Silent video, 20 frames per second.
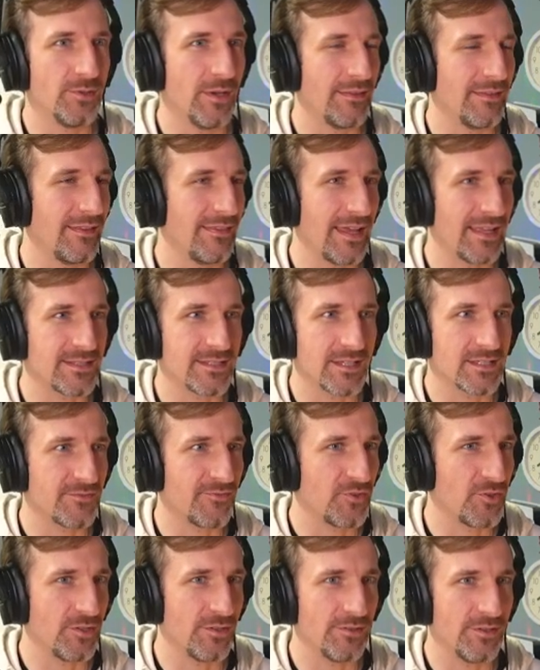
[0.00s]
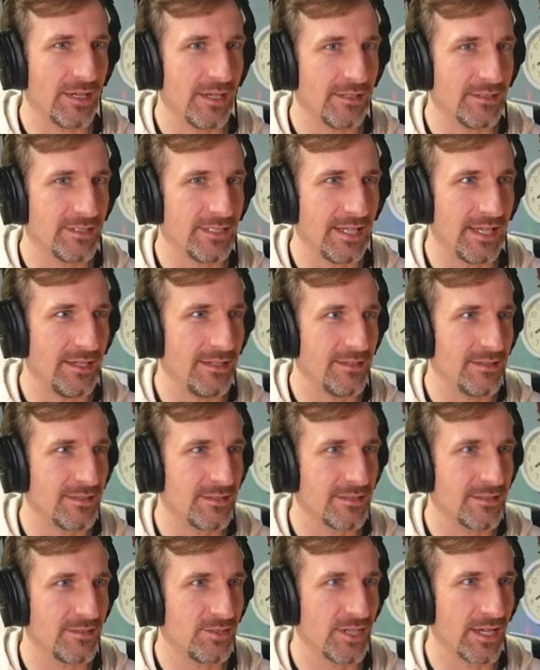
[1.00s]
And then that's us for uh,
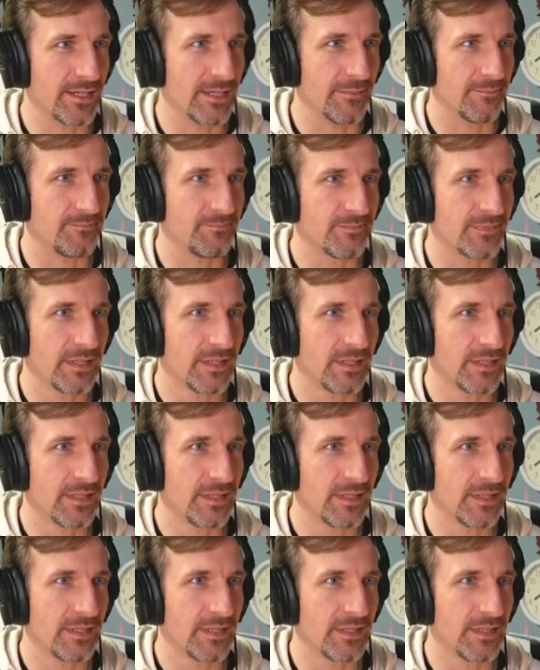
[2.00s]
today's checkup.